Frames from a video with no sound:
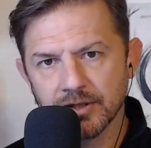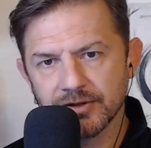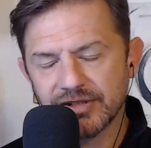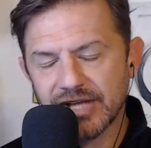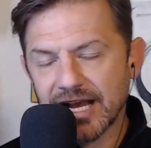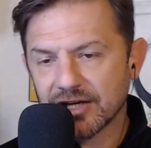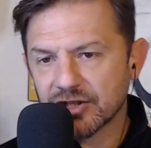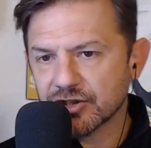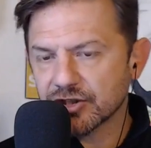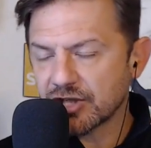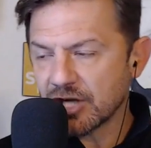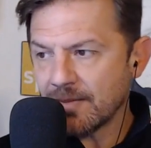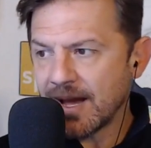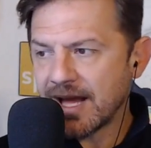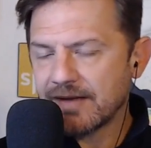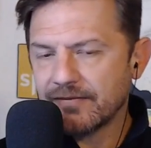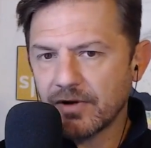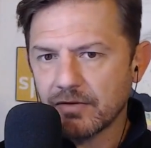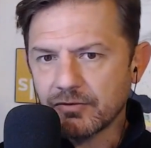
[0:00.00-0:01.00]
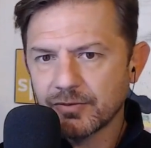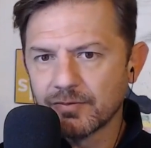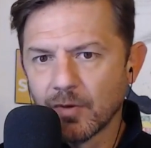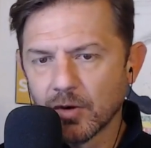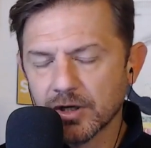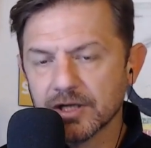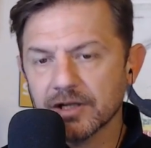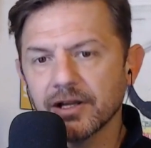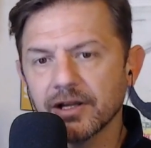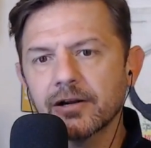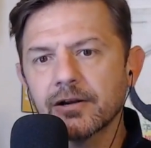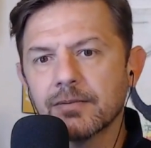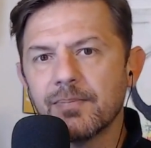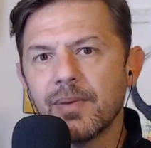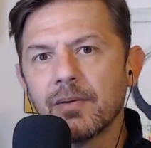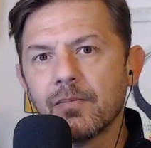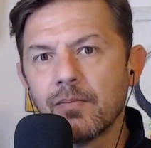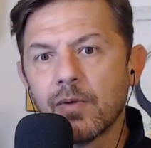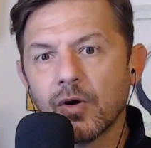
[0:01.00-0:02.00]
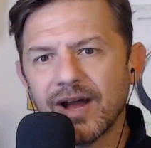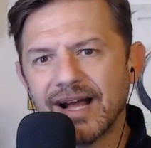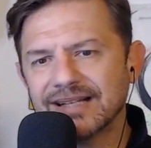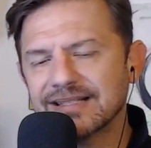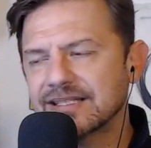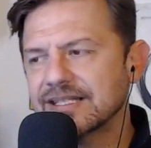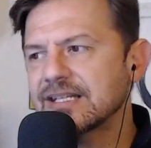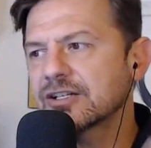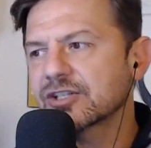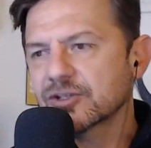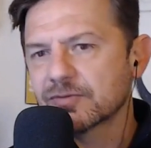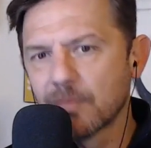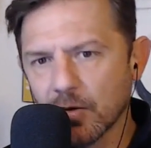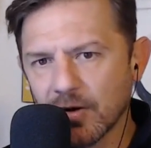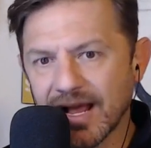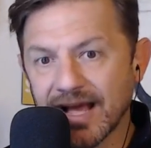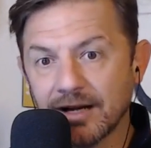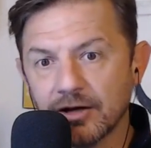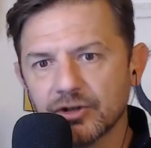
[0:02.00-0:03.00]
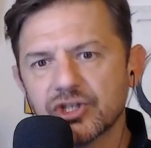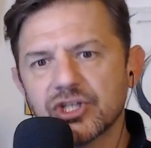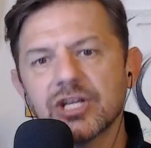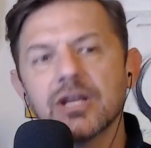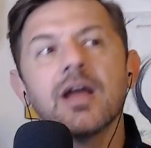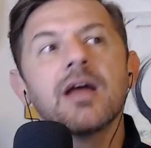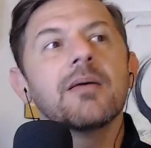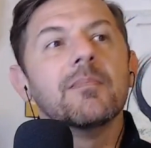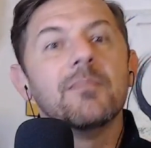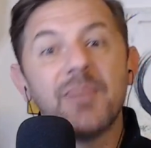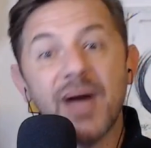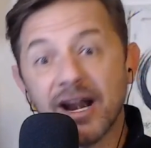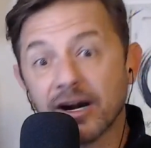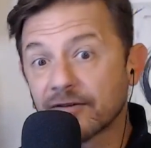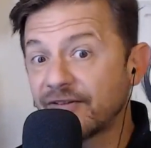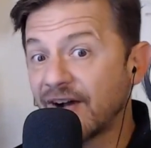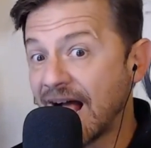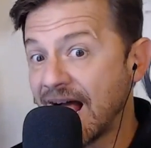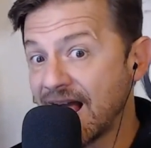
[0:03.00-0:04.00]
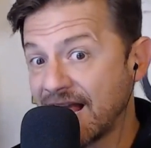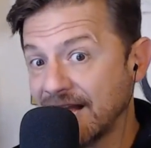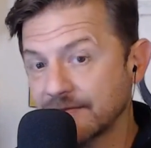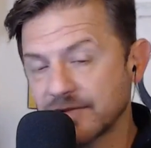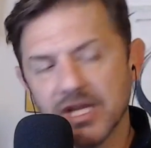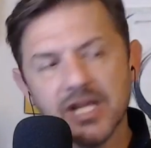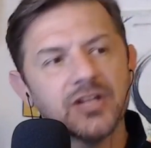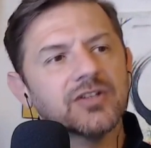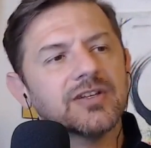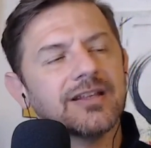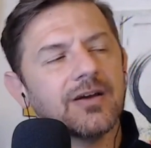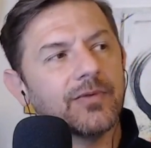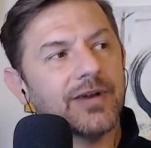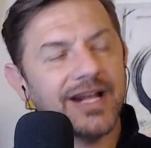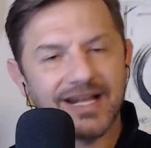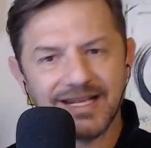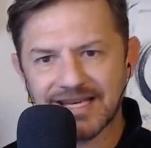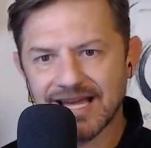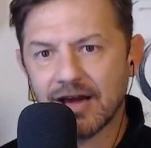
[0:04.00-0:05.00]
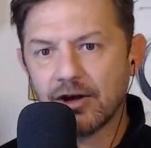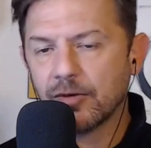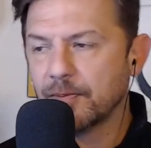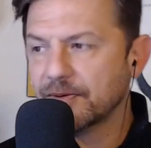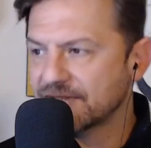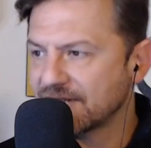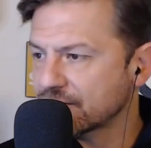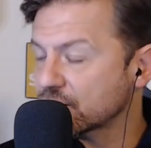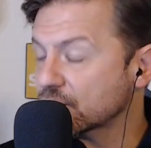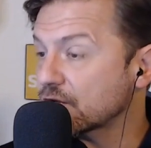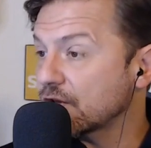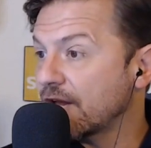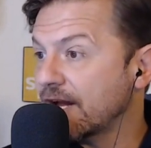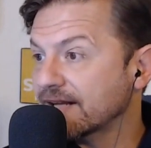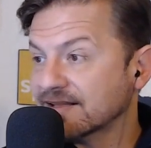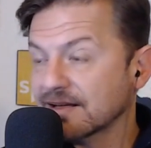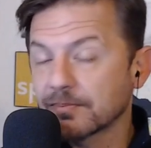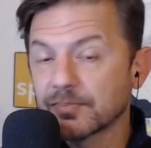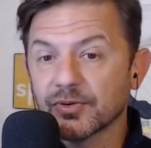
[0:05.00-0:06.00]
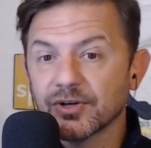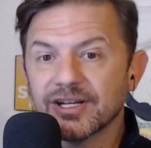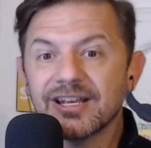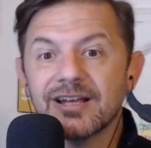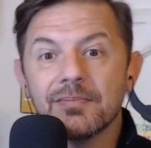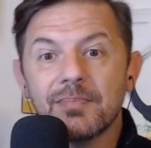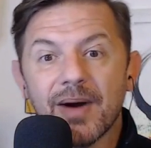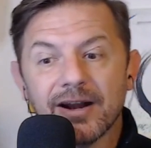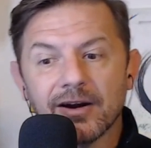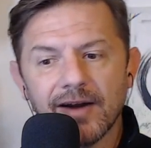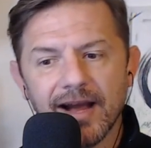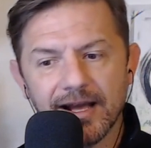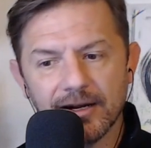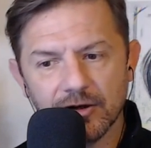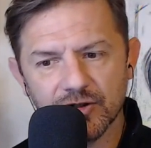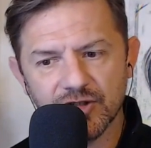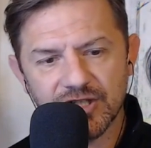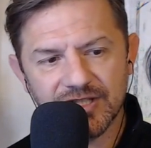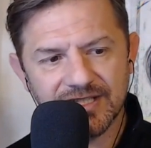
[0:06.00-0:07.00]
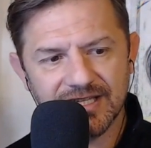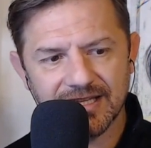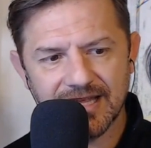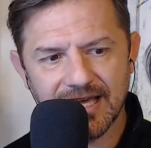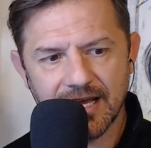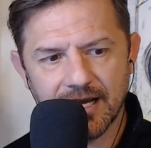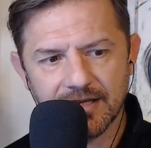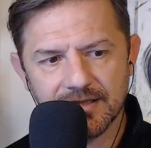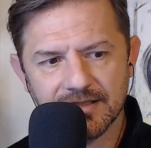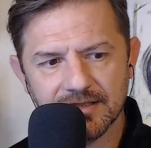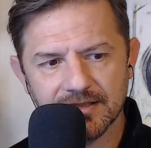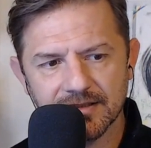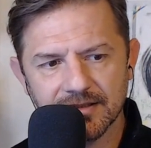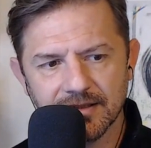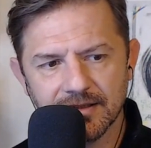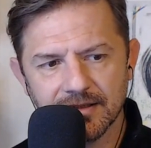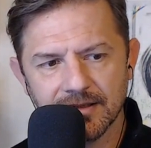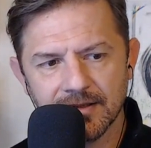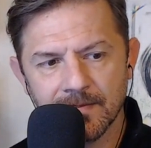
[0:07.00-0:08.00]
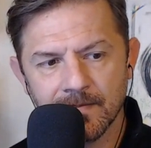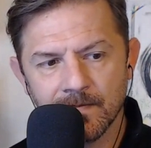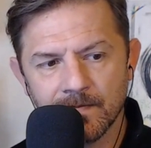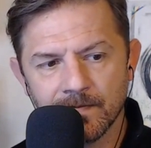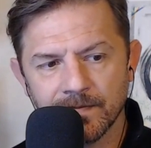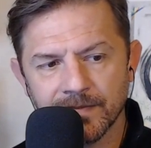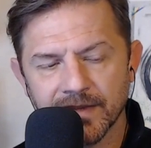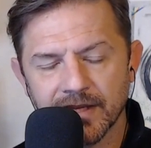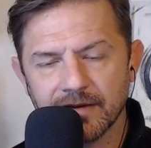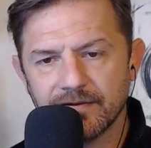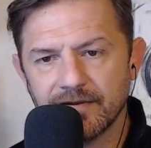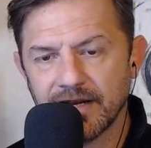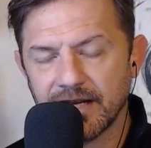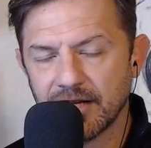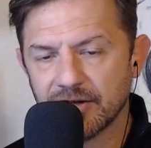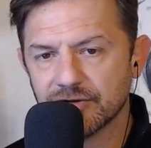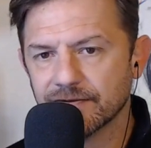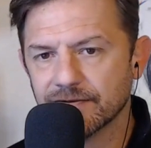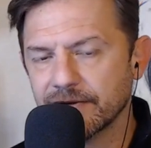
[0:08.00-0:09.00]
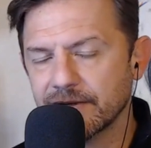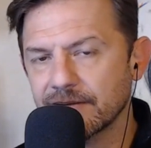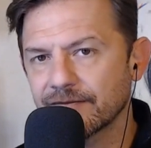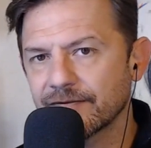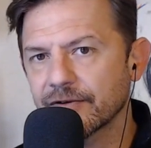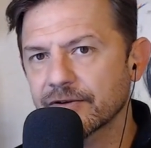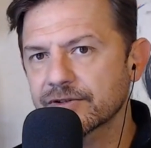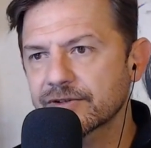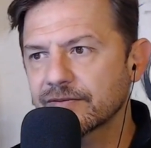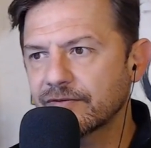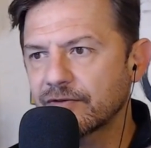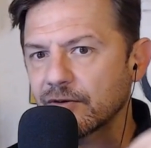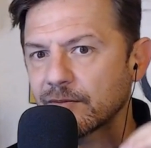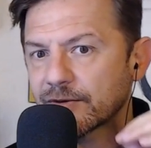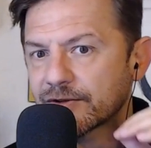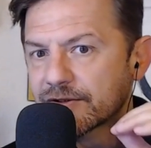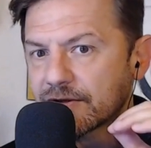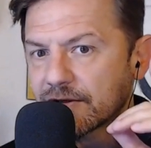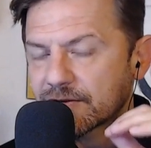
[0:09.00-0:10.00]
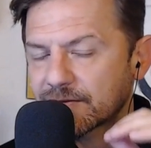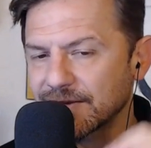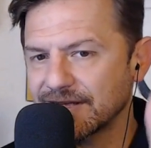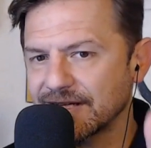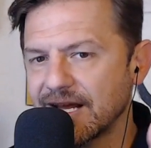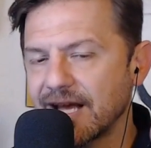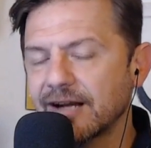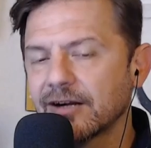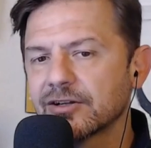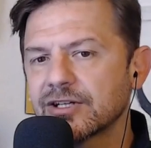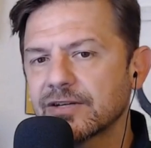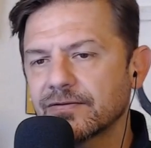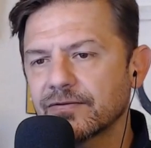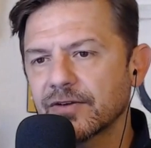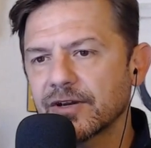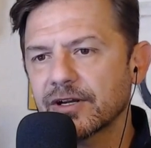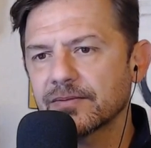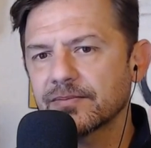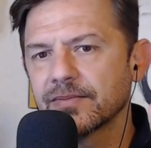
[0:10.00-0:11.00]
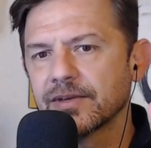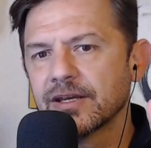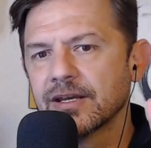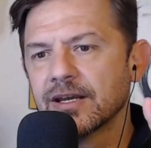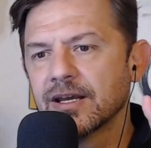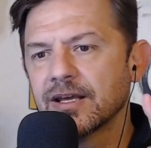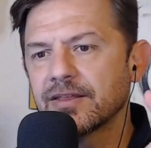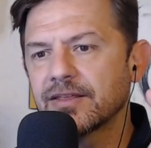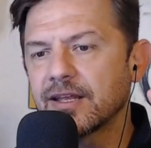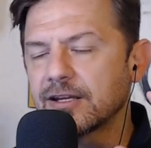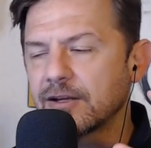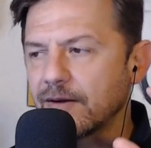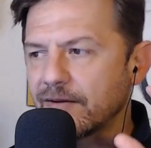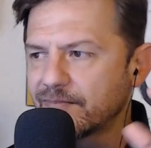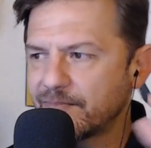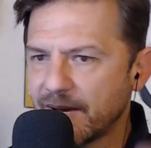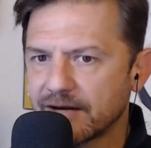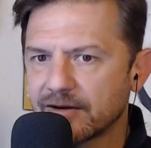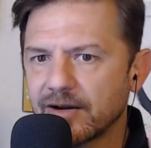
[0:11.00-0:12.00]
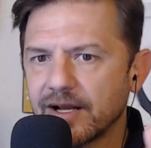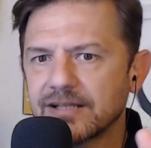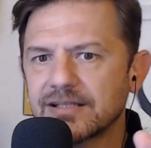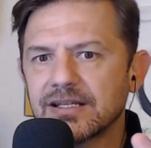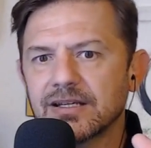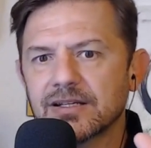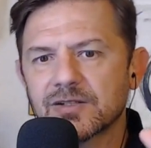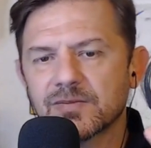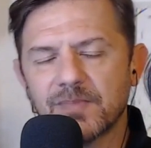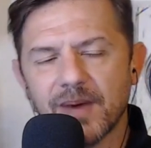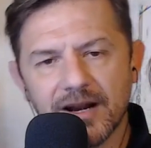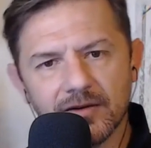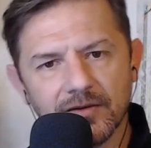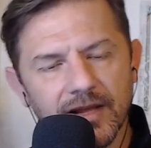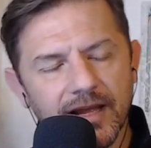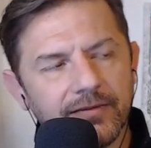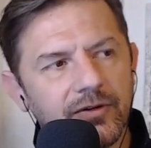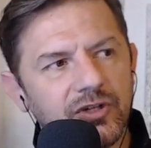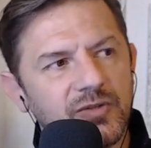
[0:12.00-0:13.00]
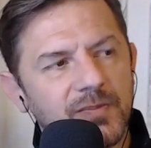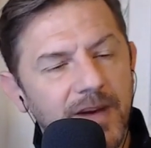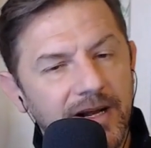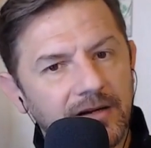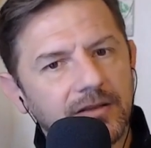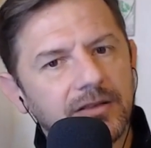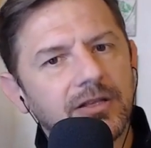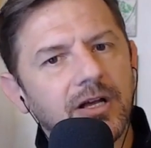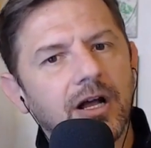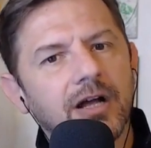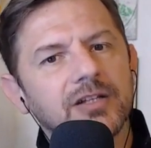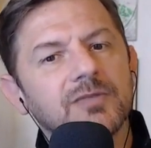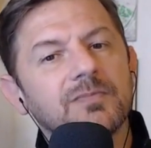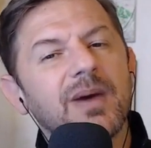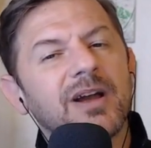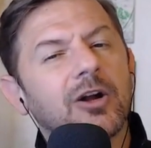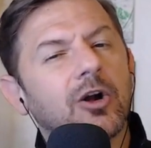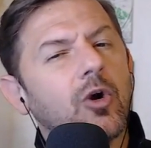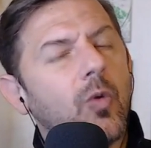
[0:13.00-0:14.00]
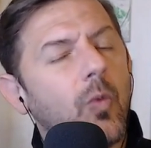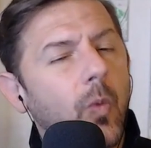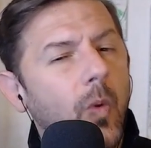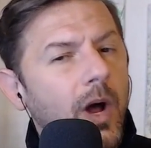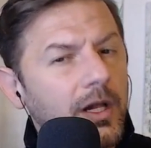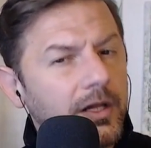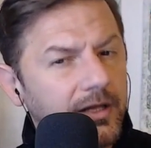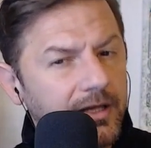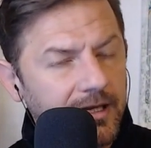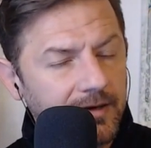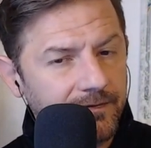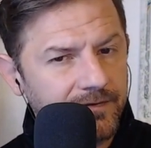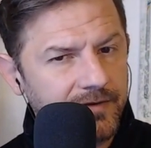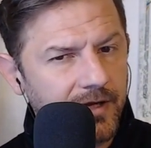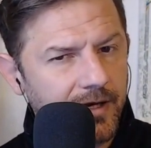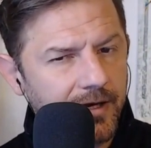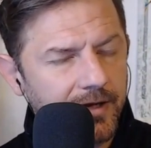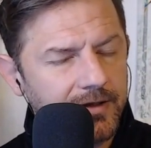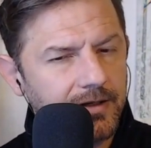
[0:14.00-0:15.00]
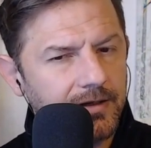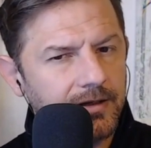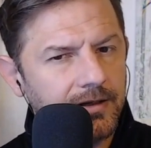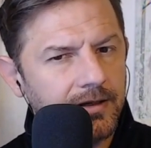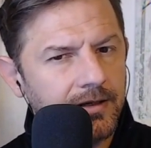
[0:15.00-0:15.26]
to actually come out of it with more clarity, but more ideas, more energy, better vibes, so that when I encounter potential clients, I'm bringing better energy to that. Financial freedom, first and foremost, starts with an energy freedom. Then you have better ideas, better leverage, better thoughts, better quality of thought.